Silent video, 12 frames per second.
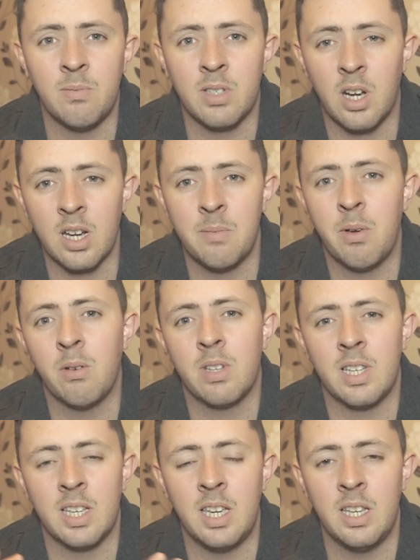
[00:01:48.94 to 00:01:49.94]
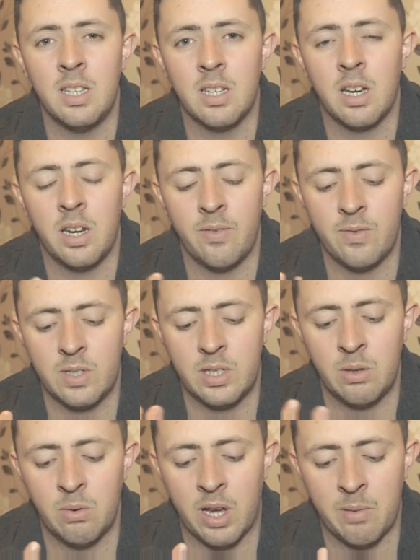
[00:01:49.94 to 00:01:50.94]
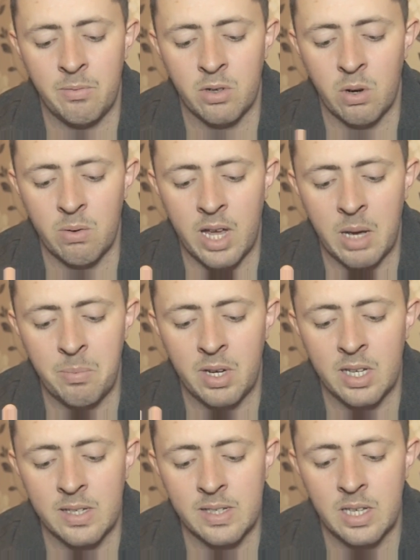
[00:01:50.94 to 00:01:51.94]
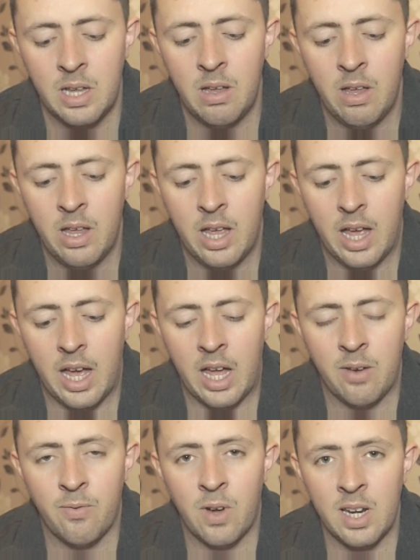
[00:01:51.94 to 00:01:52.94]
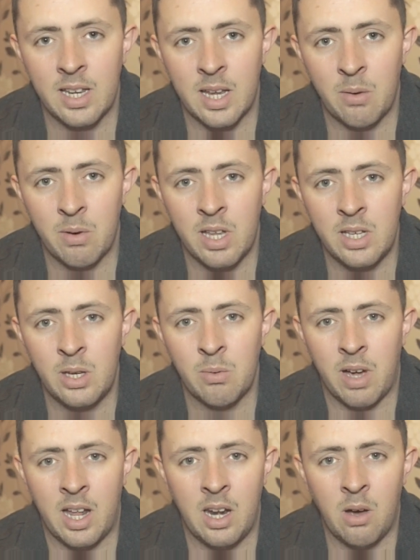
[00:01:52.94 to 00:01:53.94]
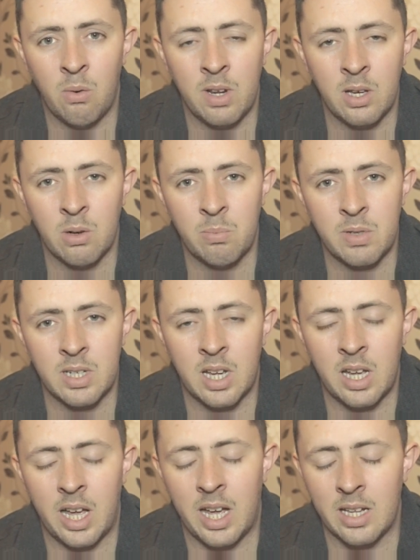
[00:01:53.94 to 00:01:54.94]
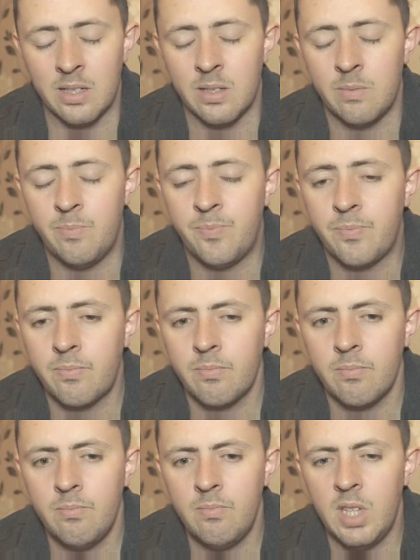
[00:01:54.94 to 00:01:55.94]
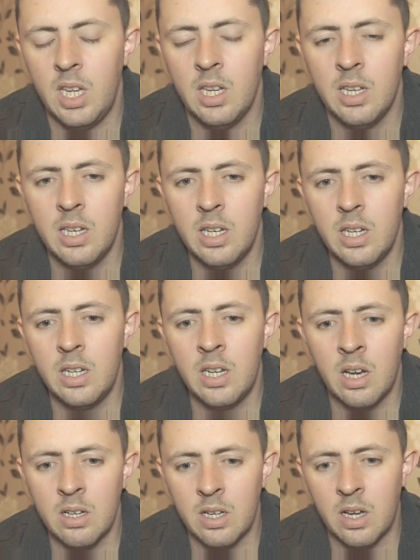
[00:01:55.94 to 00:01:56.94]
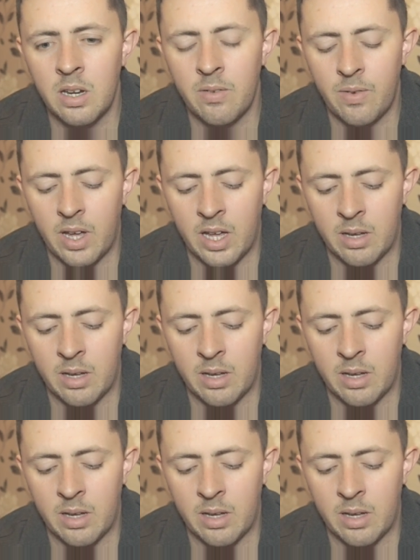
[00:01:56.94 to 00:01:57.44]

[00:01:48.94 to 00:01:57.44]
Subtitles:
talking about the key kind of to your own happiness and finding that within you and owning up to that, and not kind of